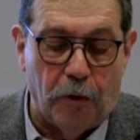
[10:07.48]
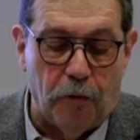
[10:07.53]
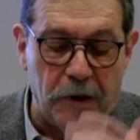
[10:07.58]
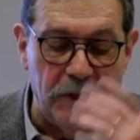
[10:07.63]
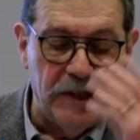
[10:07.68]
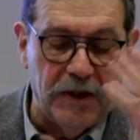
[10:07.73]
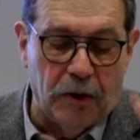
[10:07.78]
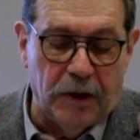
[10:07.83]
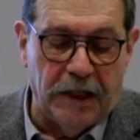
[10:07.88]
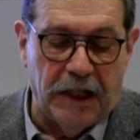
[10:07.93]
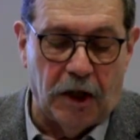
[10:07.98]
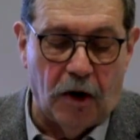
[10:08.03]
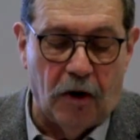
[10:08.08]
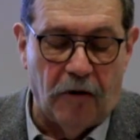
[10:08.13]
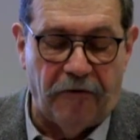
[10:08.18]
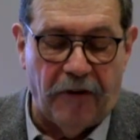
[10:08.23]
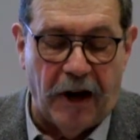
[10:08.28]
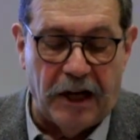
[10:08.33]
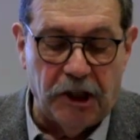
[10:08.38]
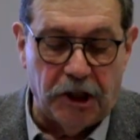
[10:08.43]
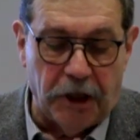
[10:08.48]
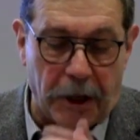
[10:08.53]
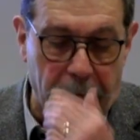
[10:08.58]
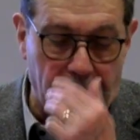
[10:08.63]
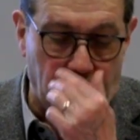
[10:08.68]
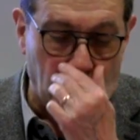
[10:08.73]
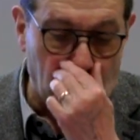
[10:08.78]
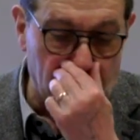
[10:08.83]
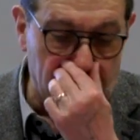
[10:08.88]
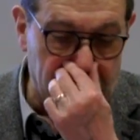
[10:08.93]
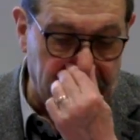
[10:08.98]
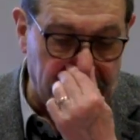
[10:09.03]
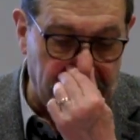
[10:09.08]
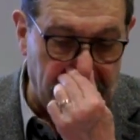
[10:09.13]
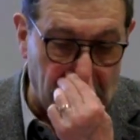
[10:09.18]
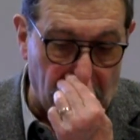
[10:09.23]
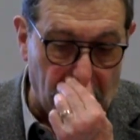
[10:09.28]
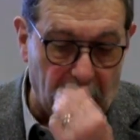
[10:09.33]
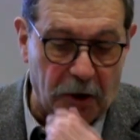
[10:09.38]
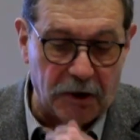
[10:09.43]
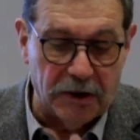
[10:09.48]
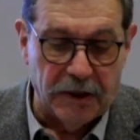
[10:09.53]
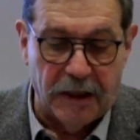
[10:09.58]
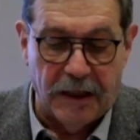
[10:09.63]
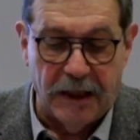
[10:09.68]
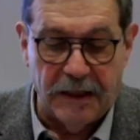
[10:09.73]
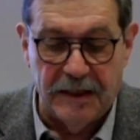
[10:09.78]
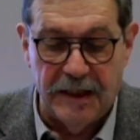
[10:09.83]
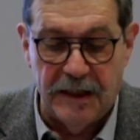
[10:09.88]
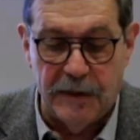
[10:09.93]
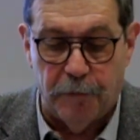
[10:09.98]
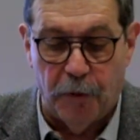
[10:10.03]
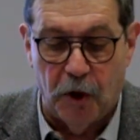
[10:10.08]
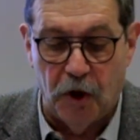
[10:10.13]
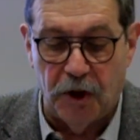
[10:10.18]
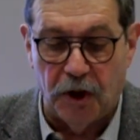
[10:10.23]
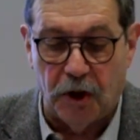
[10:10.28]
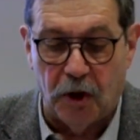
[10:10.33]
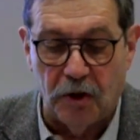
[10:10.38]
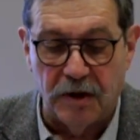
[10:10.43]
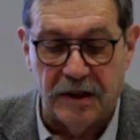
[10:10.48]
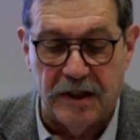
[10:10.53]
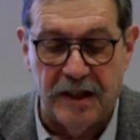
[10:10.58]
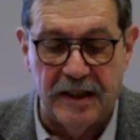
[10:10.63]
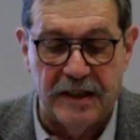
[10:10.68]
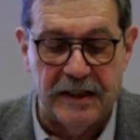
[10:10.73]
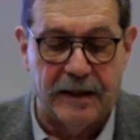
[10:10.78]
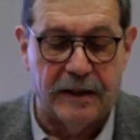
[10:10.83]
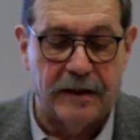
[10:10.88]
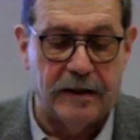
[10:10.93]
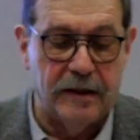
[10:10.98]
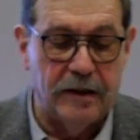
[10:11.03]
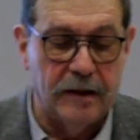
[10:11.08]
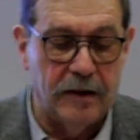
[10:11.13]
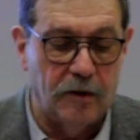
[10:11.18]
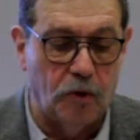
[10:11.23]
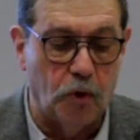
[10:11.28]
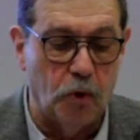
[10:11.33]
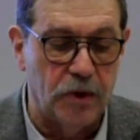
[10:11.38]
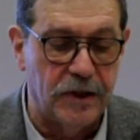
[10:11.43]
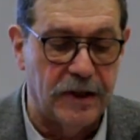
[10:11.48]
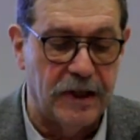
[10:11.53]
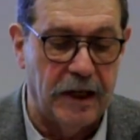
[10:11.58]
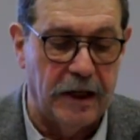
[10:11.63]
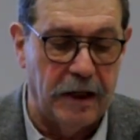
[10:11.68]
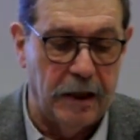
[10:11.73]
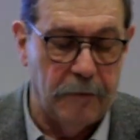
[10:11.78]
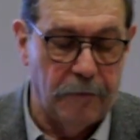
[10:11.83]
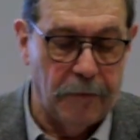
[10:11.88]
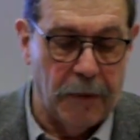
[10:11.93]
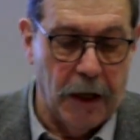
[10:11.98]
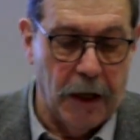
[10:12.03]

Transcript: The reasoning of Einstein, Podolsky, and Rosen at this point consists to say,